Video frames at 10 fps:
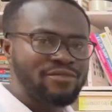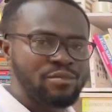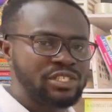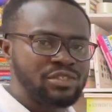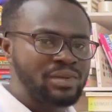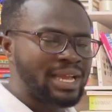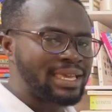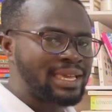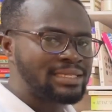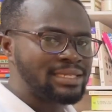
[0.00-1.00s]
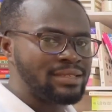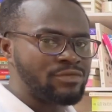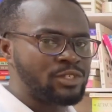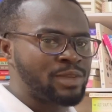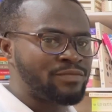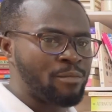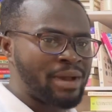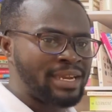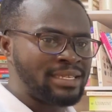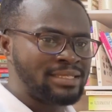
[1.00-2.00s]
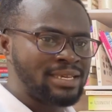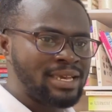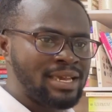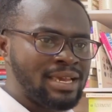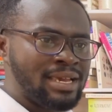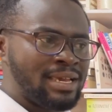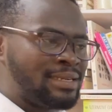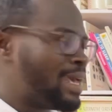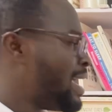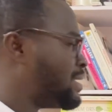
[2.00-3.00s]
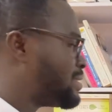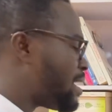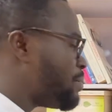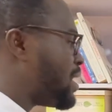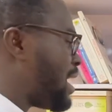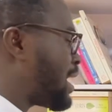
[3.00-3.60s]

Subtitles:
information you can get in respect for bad debt. The examiner